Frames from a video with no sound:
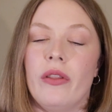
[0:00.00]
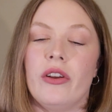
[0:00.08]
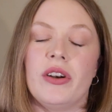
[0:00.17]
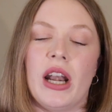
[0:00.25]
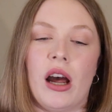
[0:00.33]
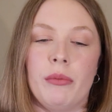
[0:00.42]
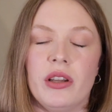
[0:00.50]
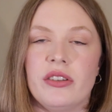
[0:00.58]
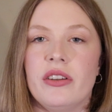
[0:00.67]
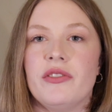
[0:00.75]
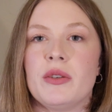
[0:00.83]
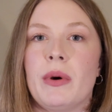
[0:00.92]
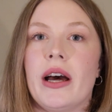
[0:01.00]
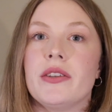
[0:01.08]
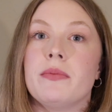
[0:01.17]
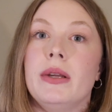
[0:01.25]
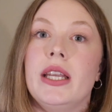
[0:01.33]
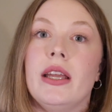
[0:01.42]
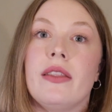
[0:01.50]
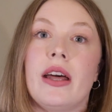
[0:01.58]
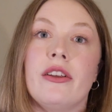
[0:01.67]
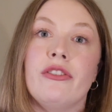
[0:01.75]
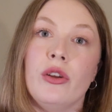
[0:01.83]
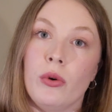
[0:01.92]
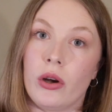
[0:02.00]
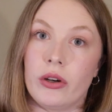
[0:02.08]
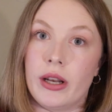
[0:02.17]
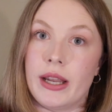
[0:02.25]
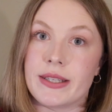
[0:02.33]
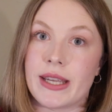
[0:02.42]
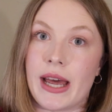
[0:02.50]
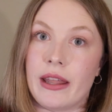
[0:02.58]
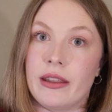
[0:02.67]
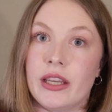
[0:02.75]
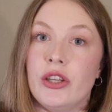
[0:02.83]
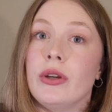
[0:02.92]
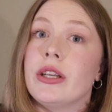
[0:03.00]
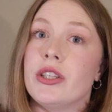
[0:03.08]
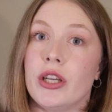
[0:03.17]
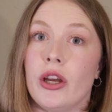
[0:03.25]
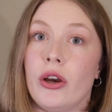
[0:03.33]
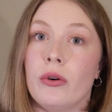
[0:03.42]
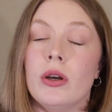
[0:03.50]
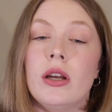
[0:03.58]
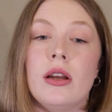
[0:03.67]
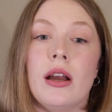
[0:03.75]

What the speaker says: and they're nominative spots, meaning that if you earn it as an athlete, you get to go.